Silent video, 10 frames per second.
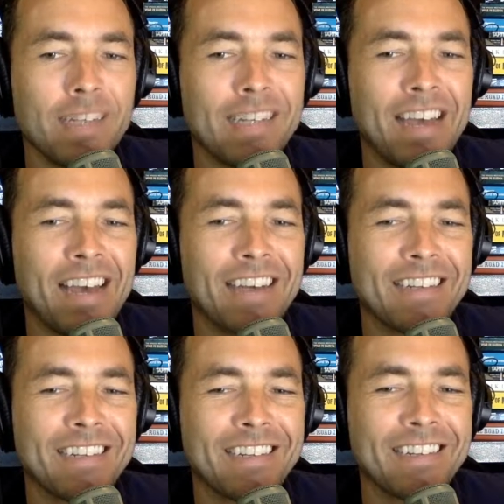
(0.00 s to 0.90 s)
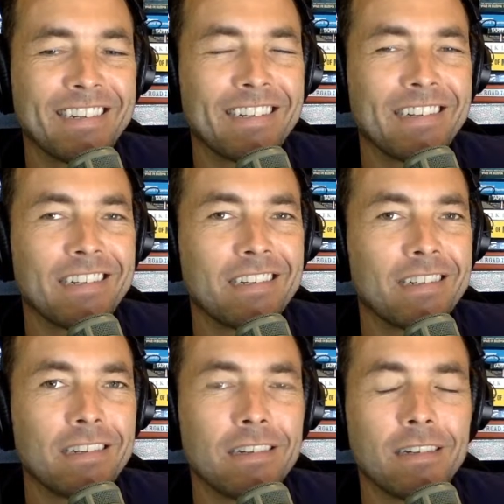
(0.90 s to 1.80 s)
Texas.
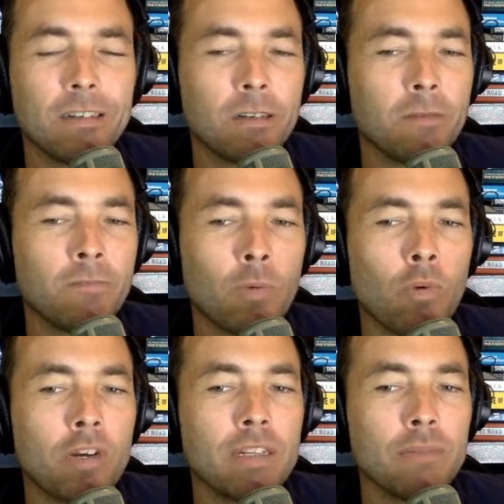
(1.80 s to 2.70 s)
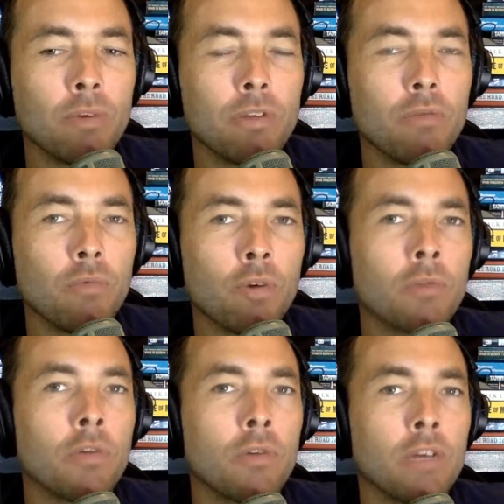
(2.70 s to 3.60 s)
Well,
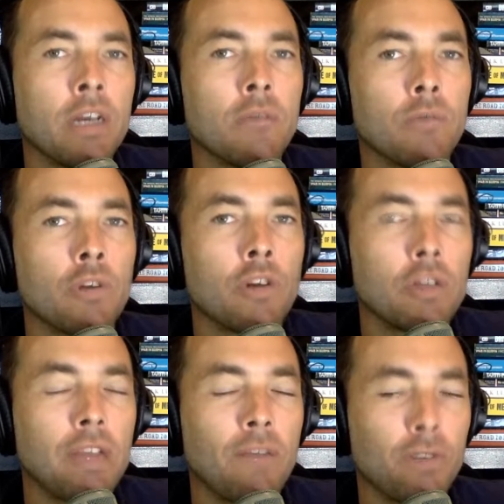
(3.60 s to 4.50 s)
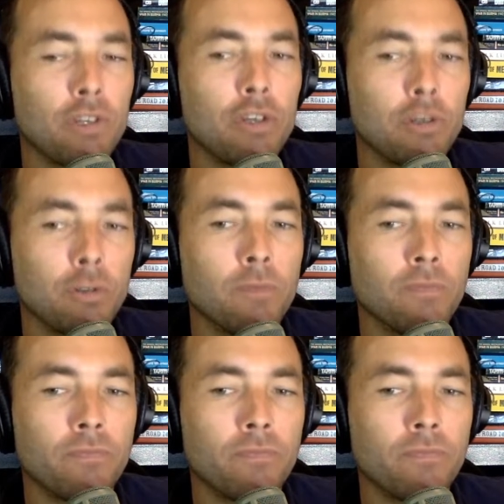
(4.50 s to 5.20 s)
the good thing for you,